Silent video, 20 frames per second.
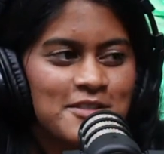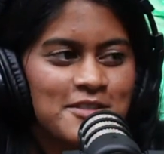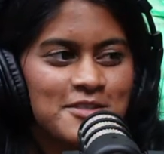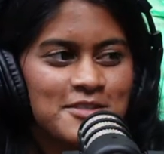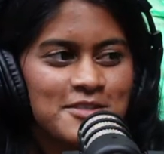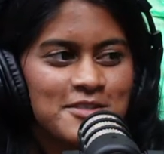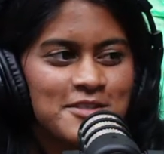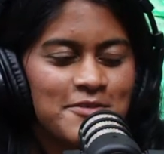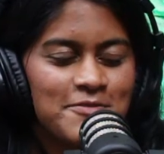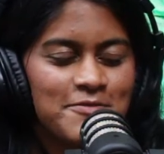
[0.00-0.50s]

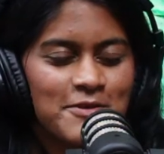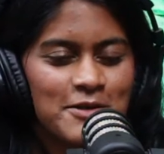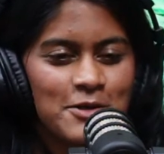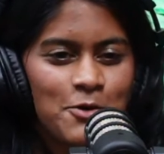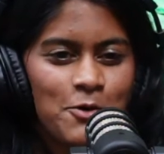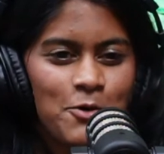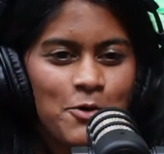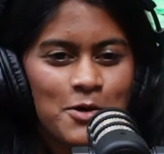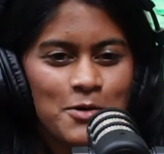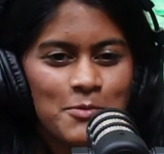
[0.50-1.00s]
different
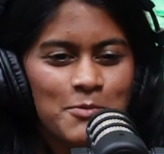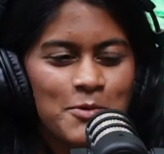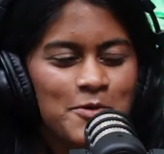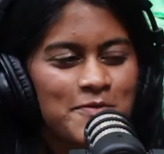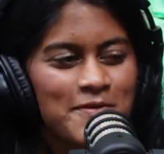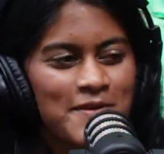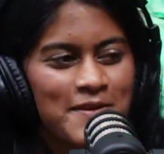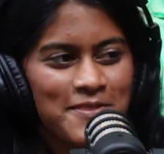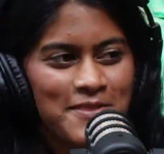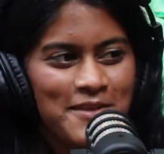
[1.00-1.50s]
horror
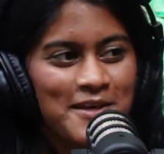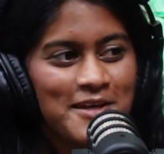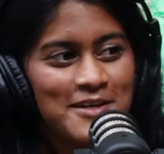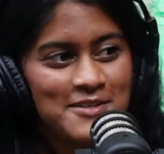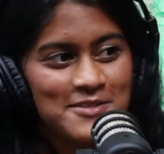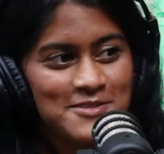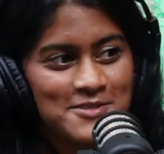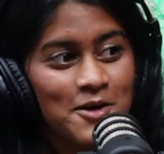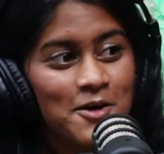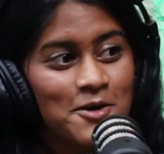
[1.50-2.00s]
movie
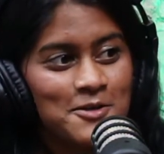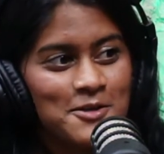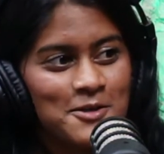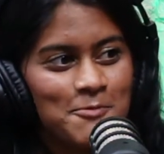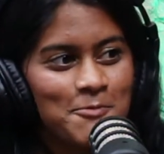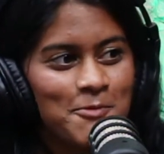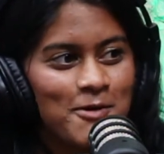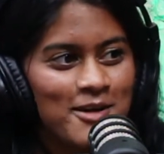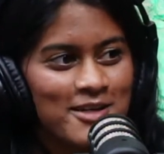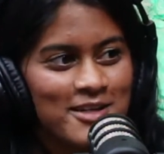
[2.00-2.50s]
things all
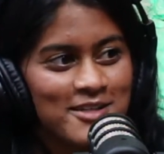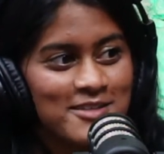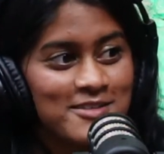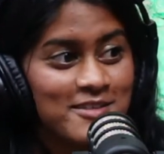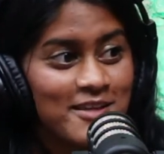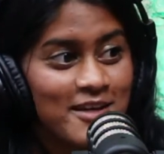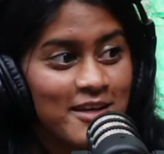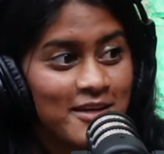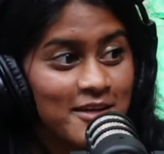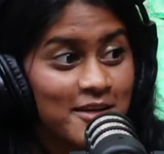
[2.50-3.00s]
in one. It's
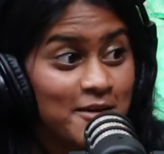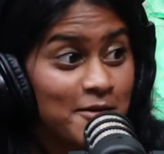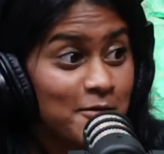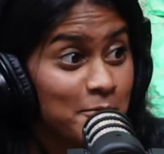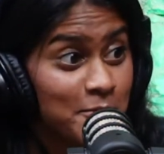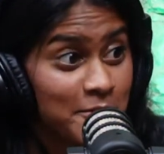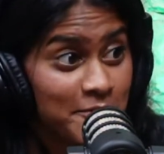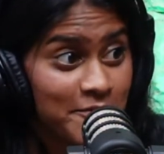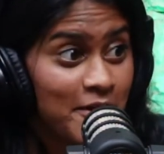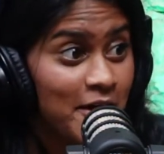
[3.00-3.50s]
like,
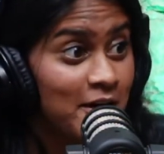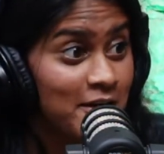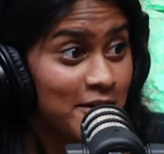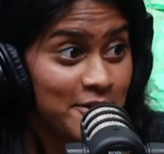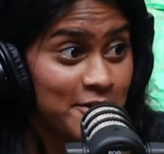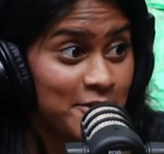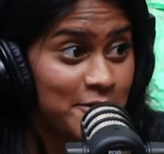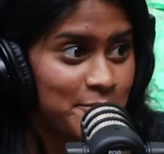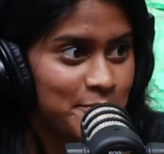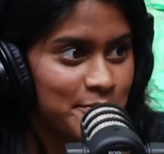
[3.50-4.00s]
we've got
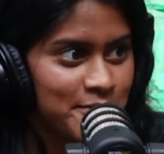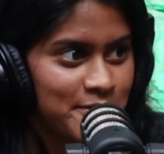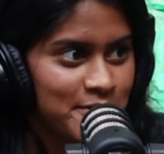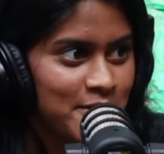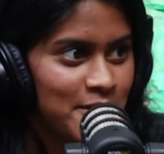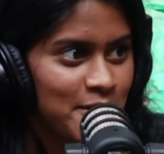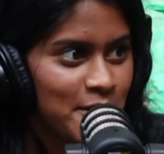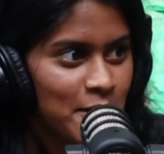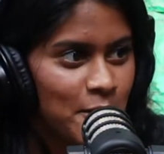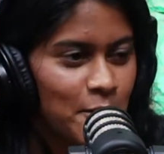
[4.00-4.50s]
goop.
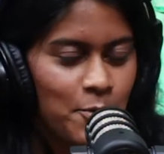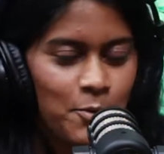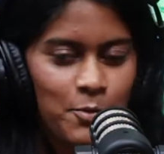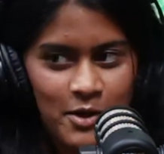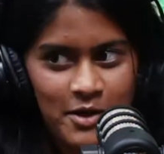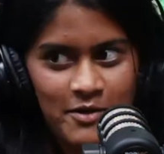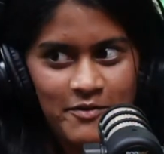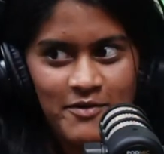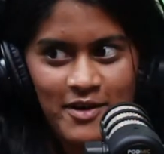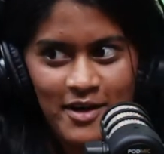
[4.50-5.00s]
Yeah.
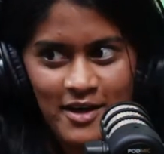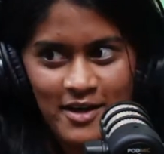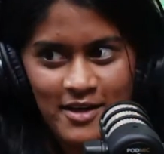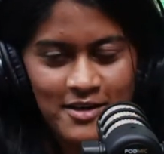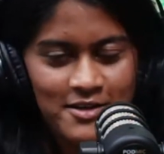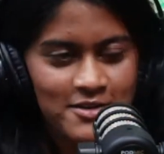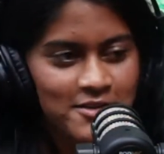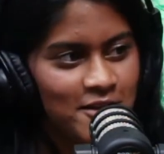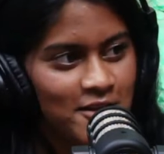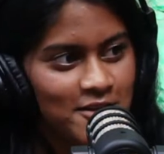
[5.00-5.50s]
We've got
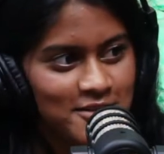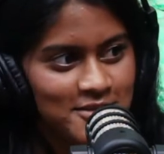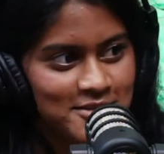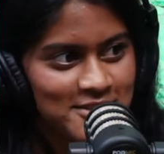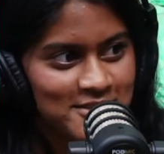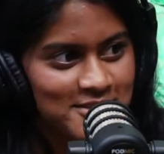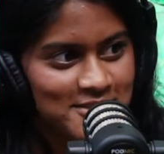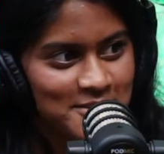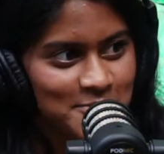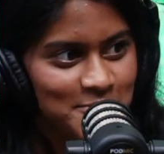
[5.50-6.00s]

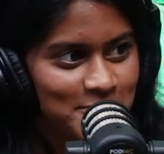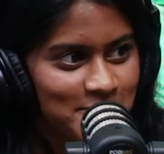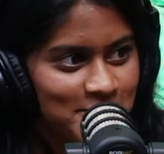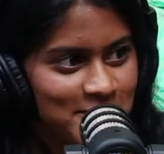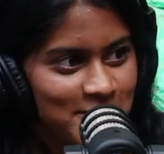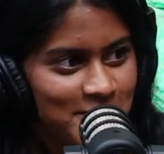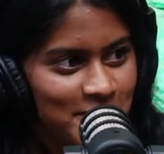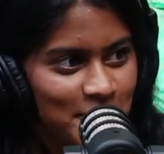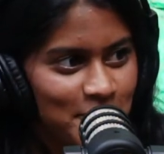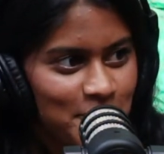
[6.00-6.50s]
Catholicism.
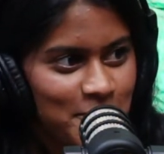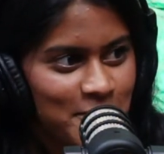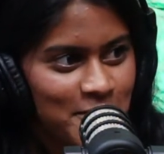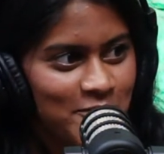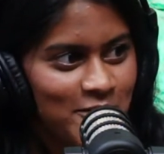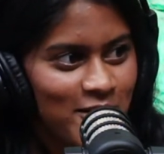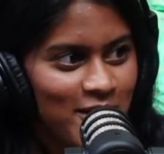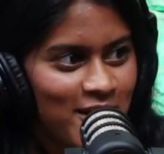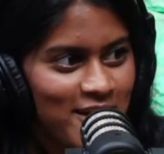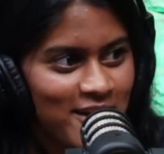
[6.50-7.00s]
Yeah.
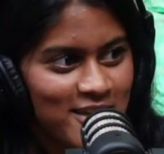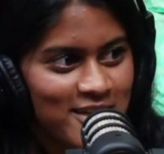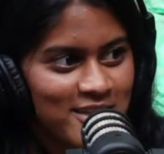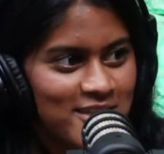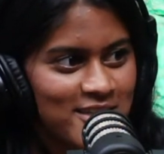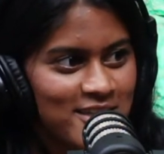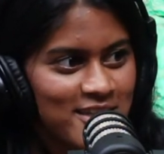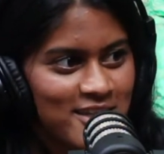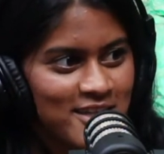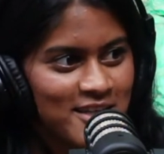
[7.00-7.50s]
We've got
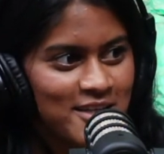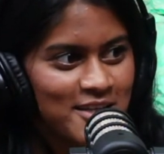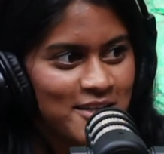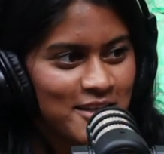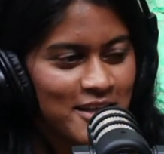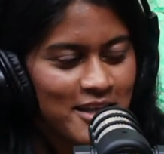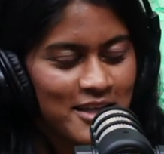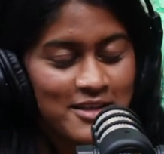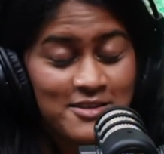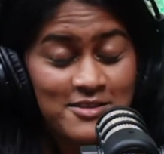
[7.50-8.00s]

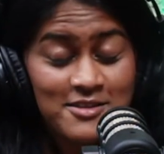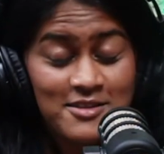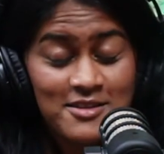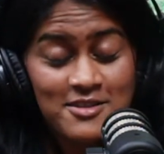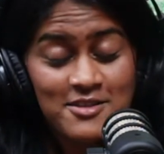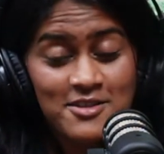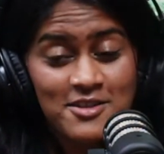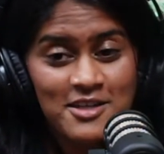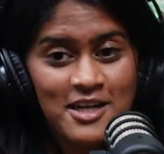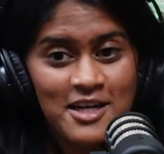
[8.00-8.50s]
like,
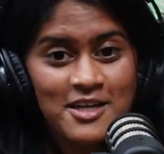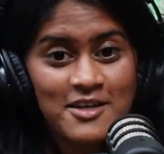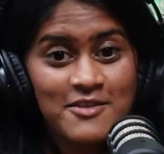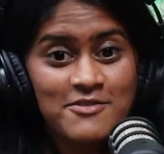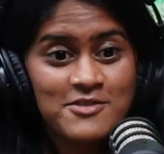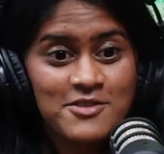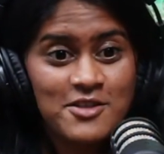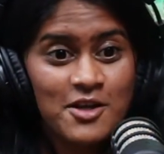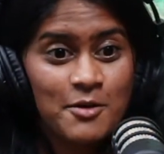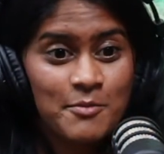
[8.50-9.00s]
they're kind
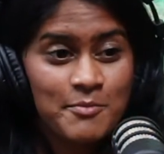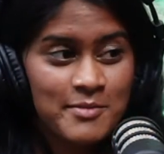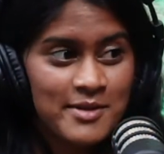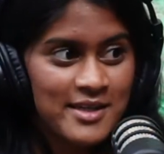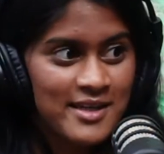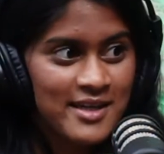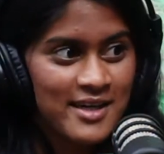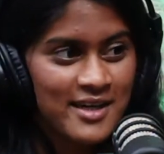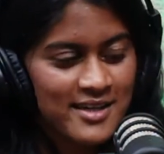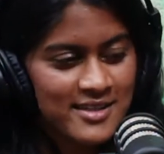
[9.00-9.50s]
of
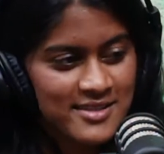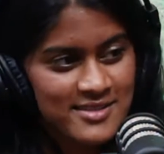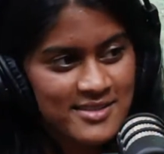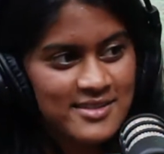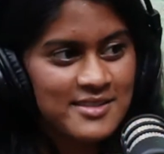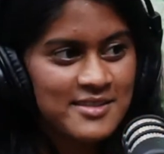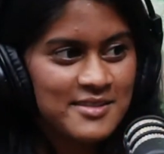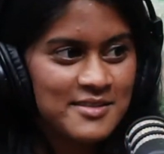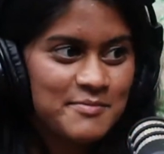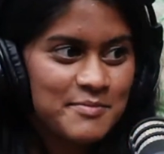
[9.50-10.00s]

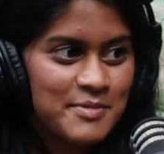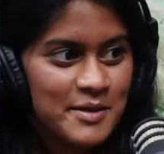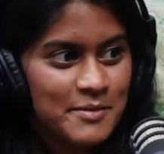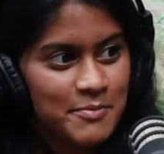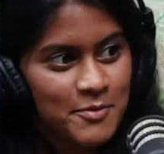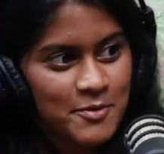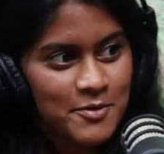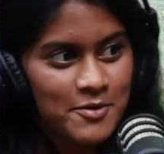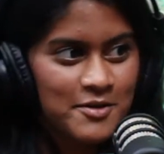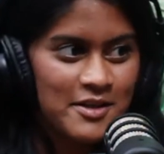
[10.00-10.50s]
zombie-esque
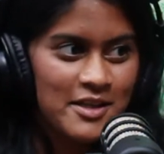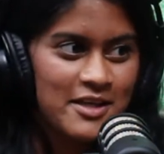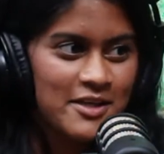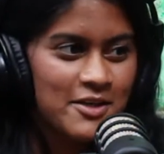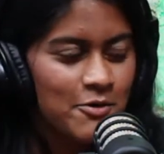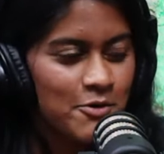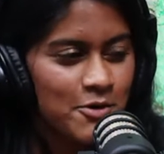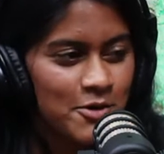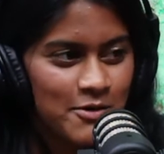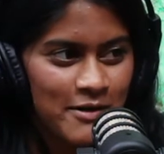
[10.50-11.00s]
people like
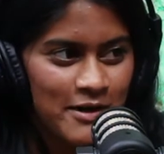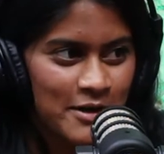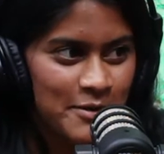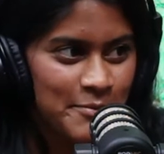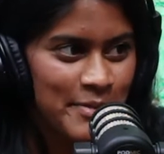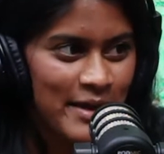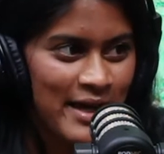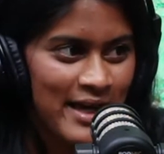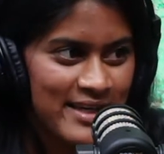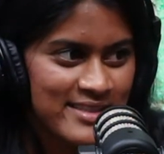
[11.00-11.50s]
going around
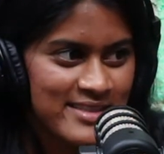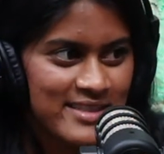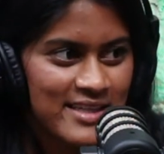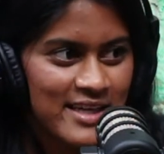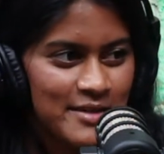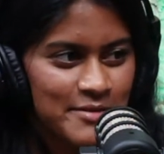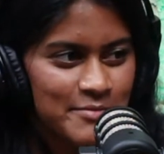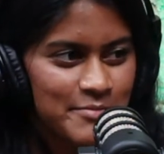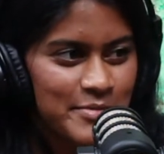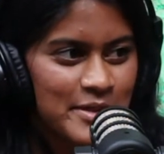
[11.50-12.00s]
in packs
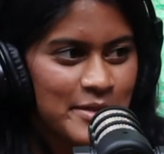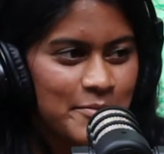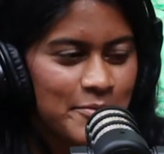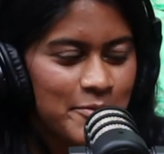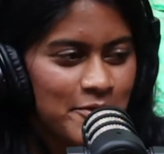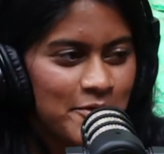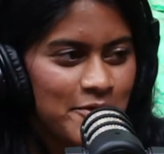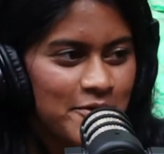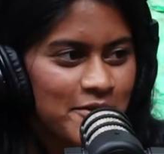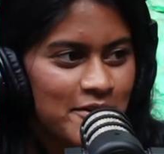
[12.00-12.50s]
getting
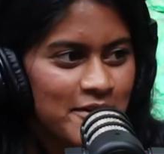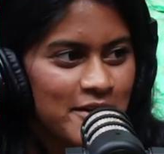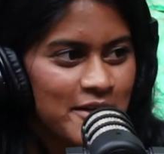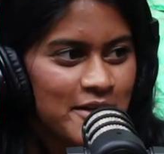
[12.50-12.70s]
people.